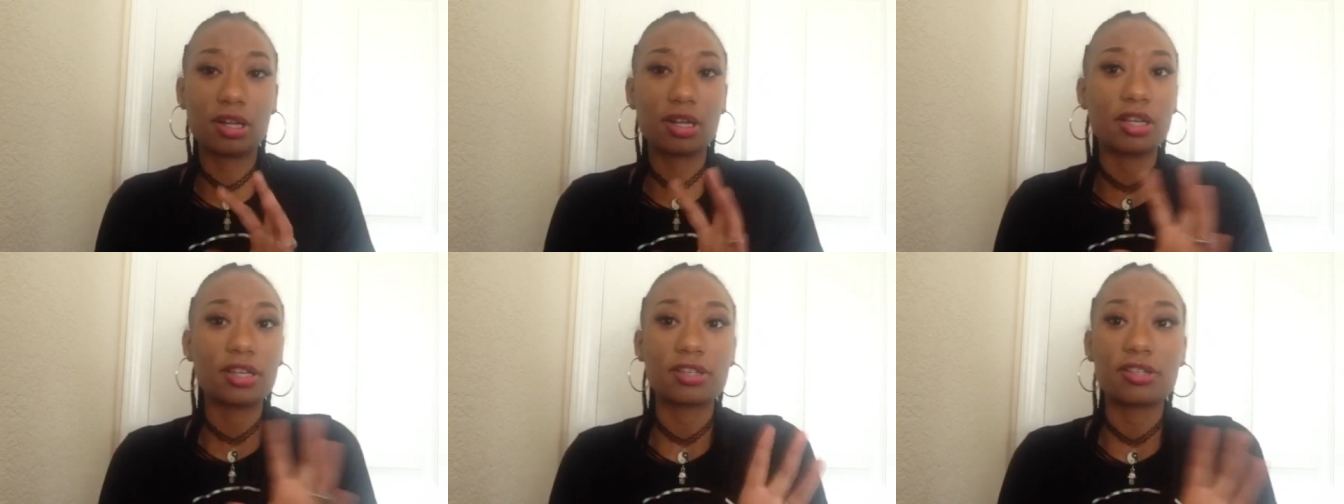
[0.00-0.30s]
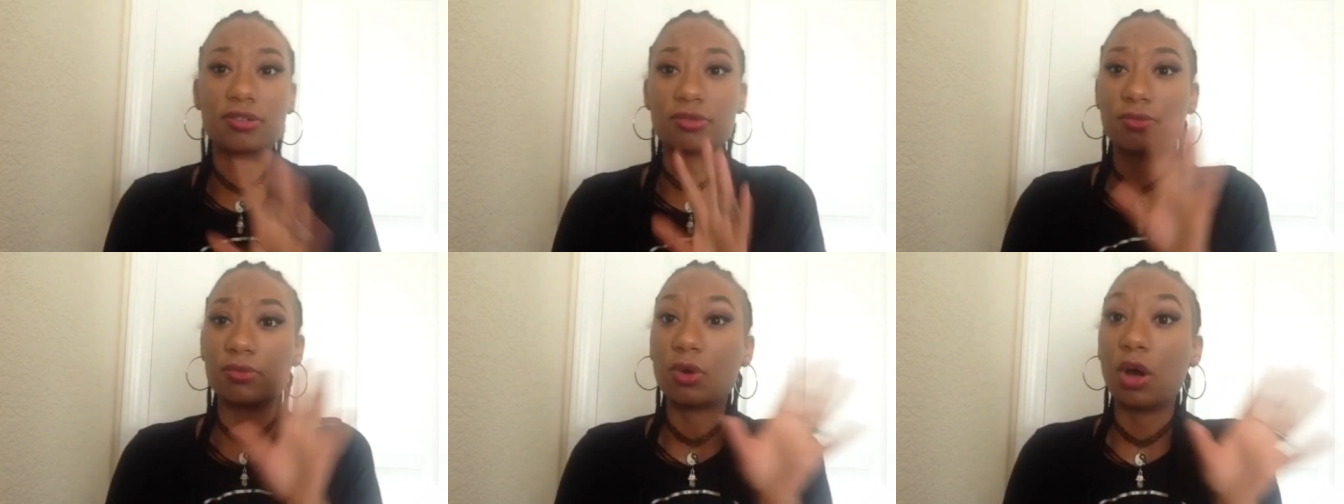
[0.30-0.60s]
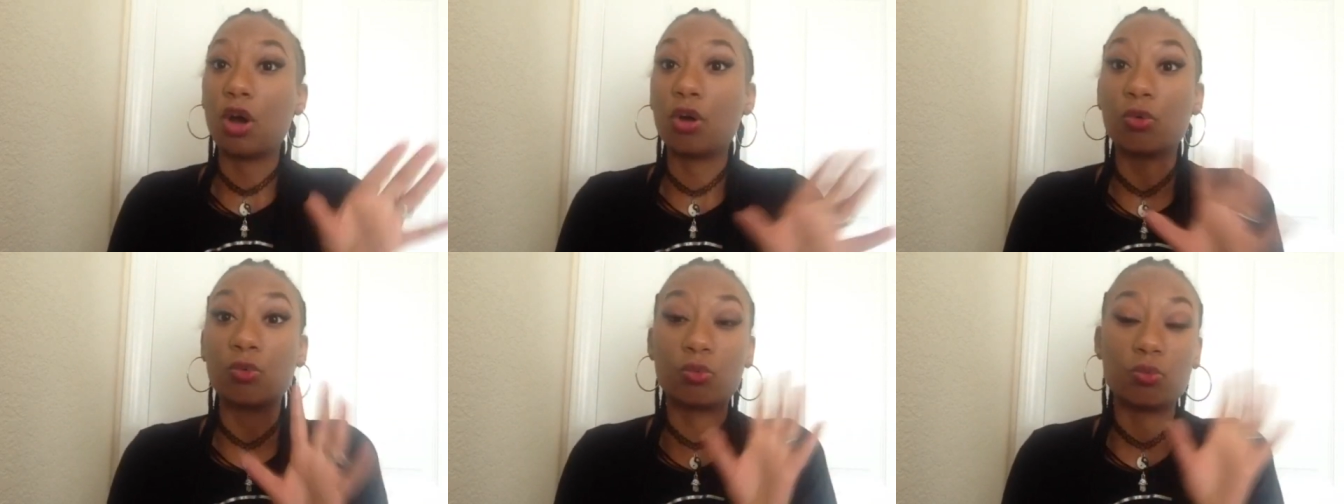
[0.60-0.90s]
It's
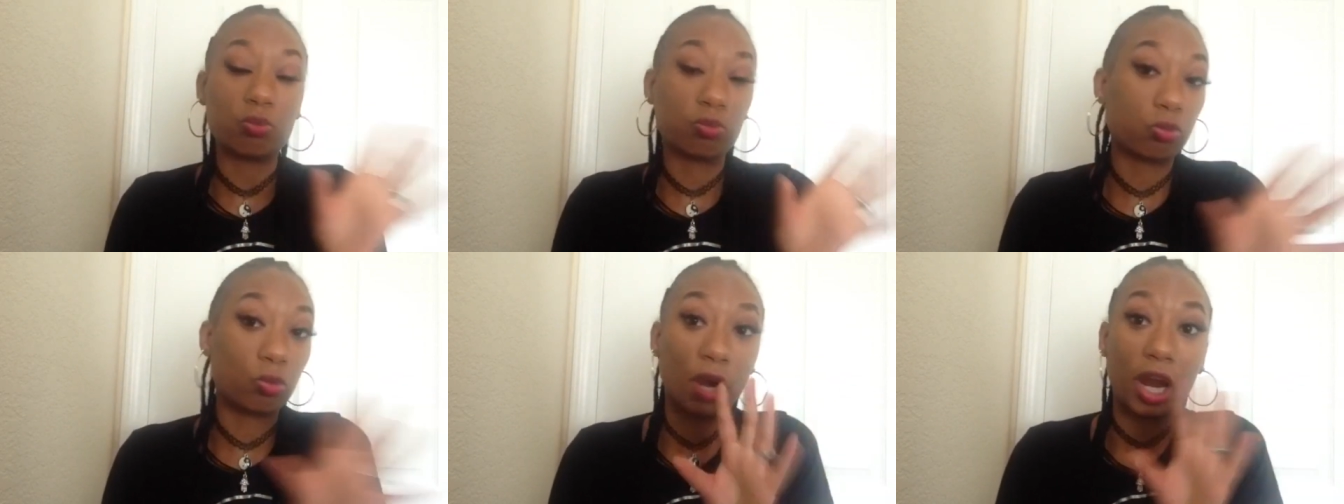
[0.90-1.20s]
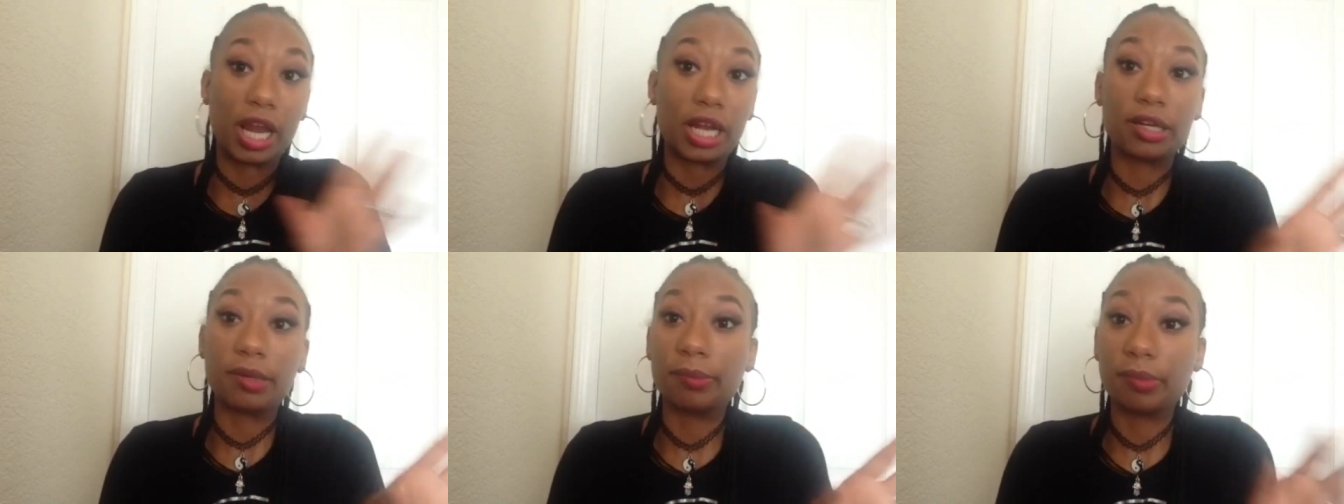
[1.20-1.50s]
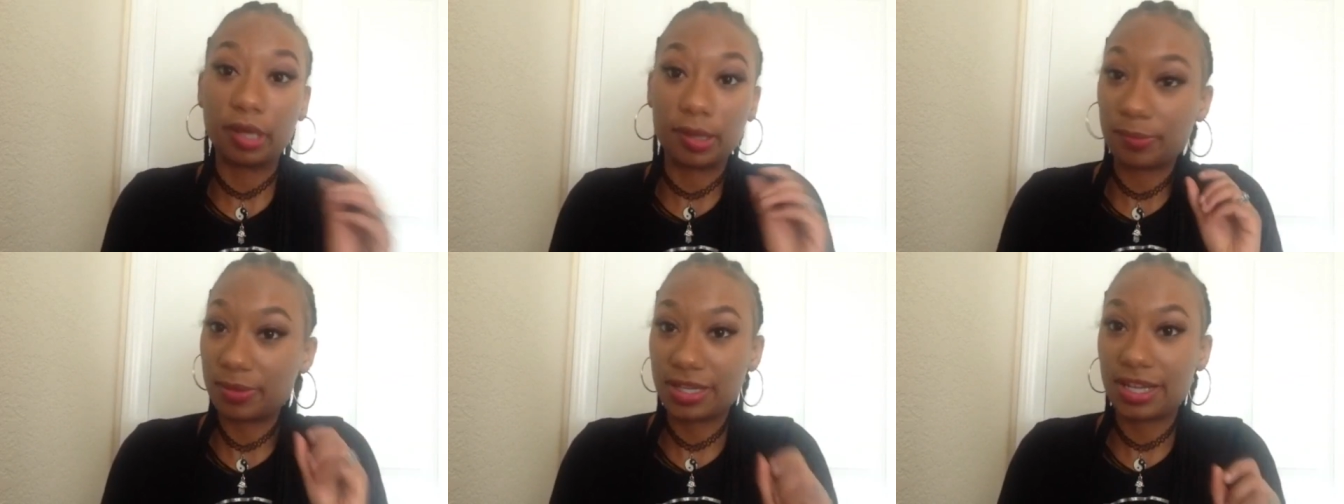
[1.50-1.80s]
a
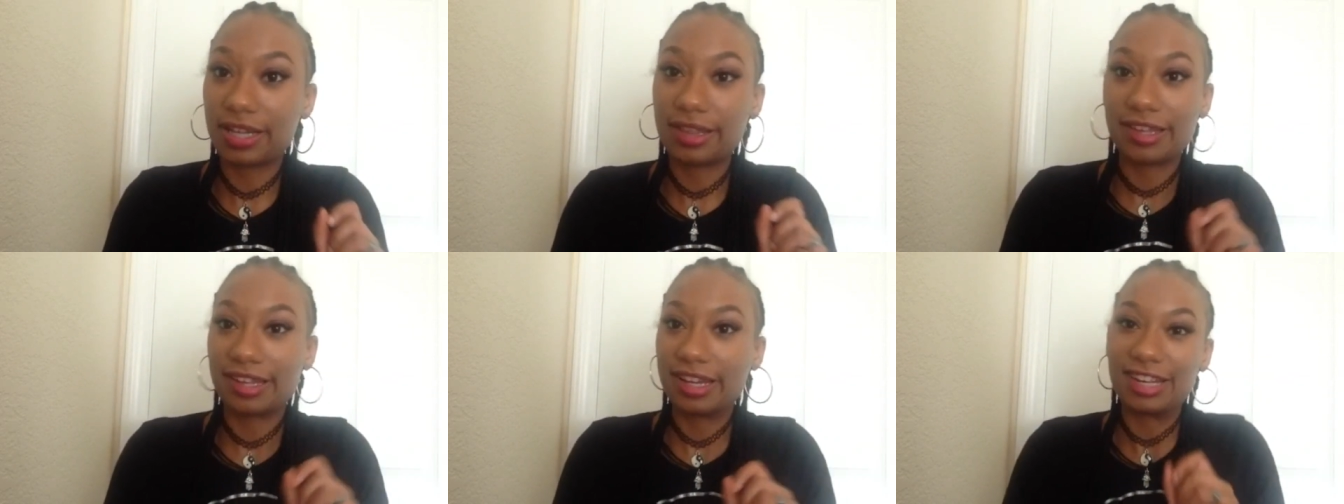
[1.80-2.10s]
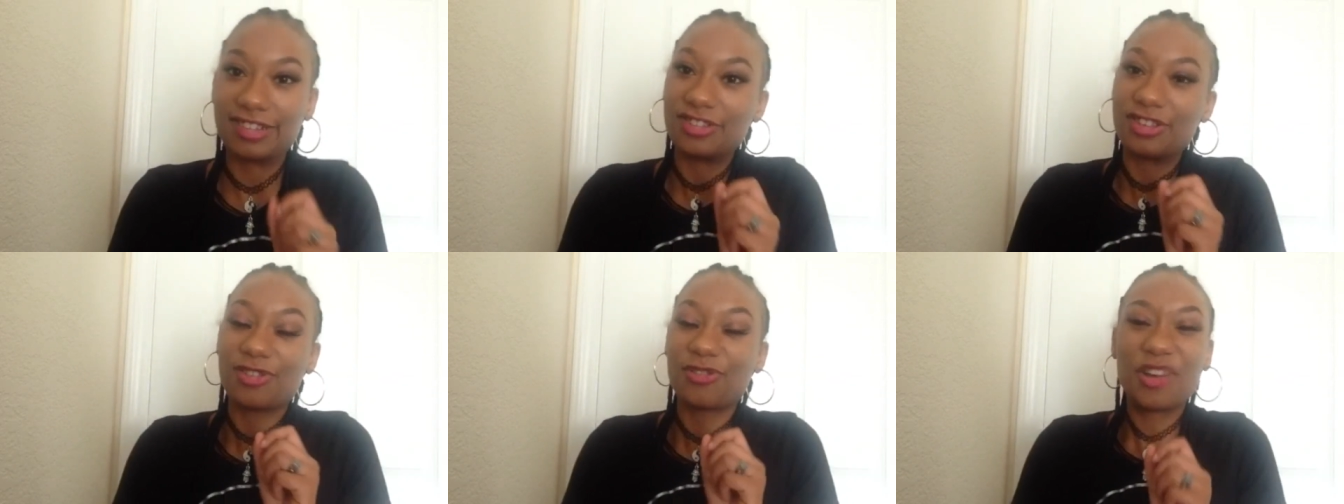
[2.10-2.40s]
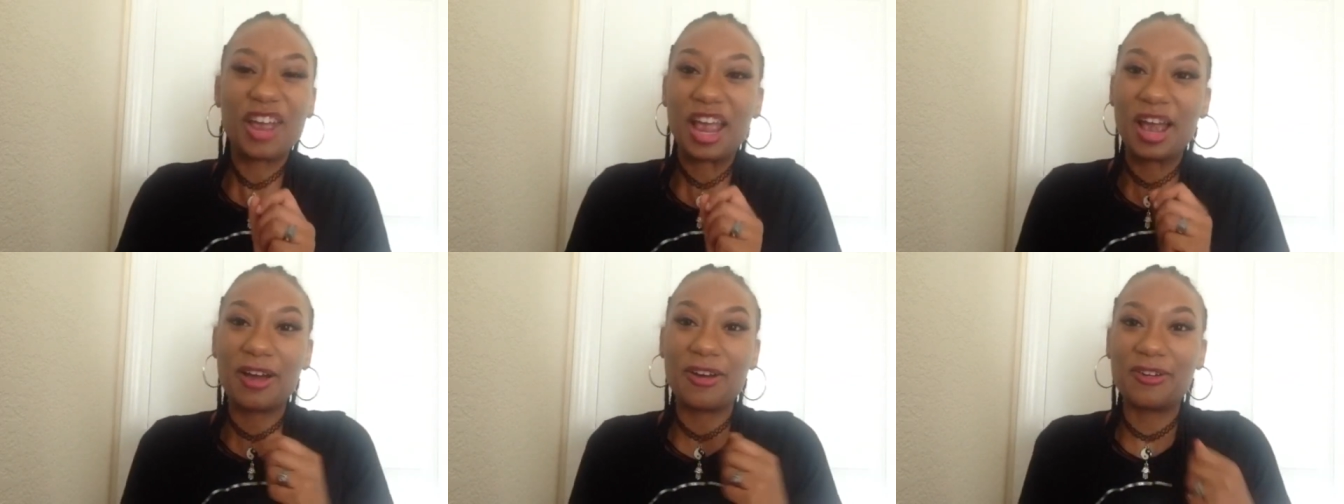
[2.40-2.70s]
random lipstick that I just
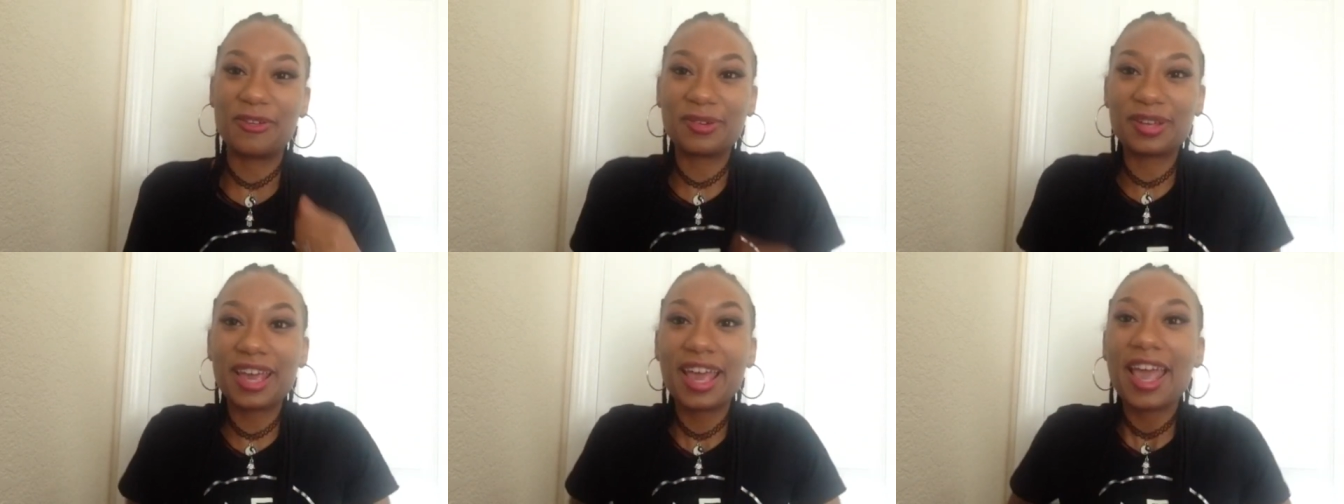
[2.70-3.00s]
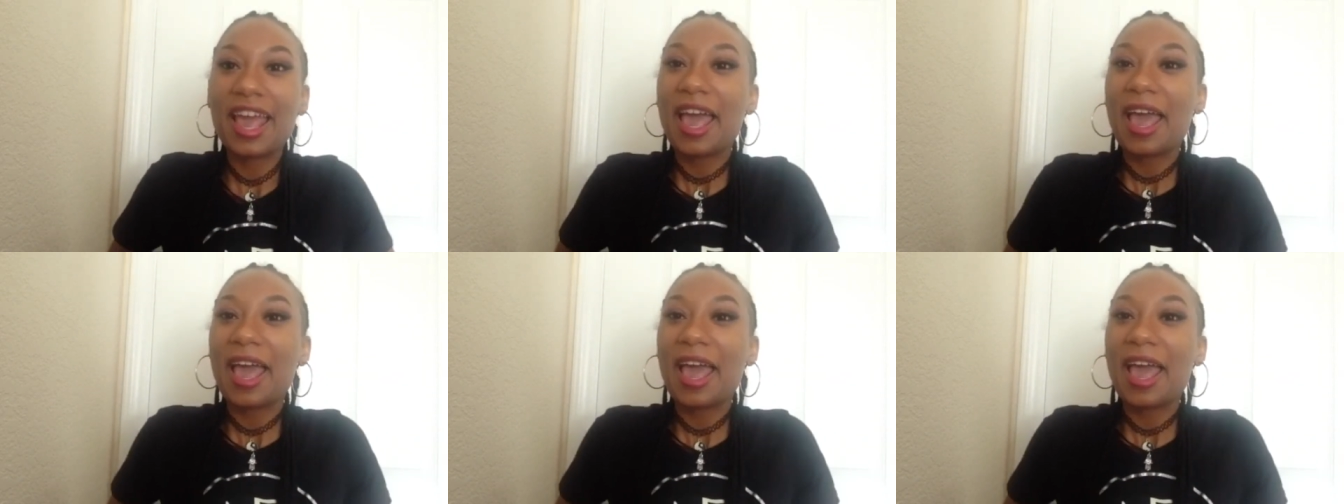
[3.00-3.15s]
found